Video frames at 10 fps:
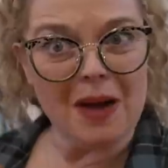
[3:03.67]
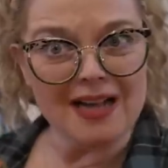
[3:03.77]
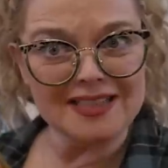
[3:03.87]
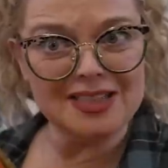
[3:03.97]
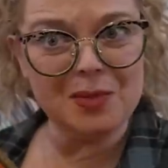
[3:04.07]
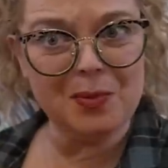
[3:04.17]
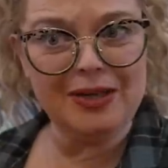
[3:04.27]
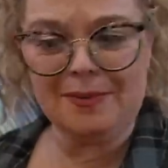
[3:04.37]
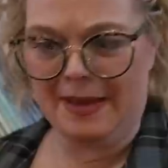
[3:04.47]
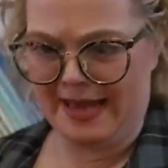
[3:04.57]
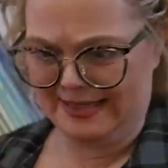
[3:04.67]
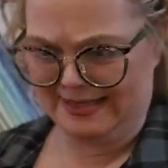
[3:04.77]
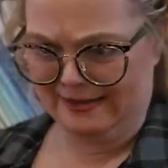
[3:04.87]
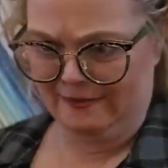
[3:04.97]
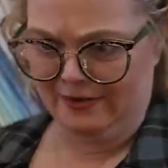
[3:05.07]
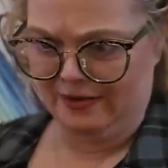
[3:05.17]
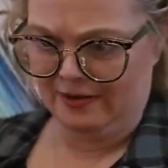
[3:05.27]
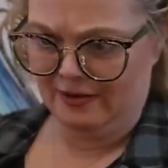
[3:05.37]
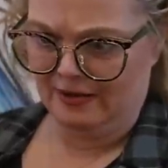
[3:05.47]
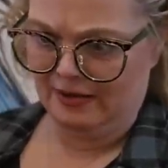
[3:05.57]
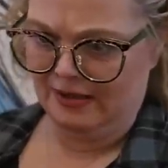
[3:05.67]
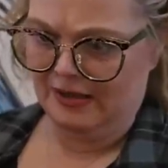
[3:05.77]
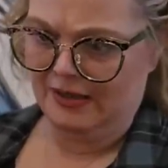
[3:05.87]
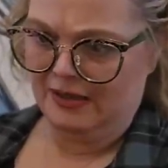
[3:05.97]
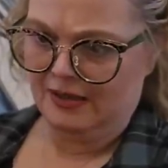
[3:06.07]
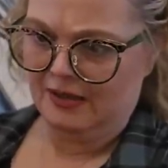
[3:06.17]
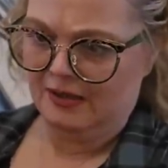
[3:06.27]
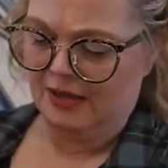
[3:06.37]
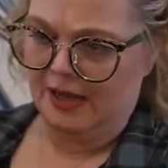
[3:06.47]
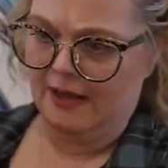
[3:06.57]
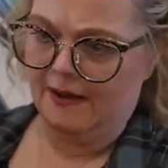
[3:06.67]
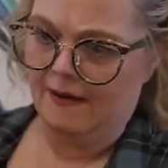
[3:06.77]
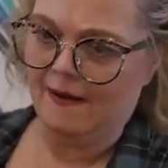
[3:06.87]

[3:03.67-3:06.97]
boxes are pretty massive. Okay.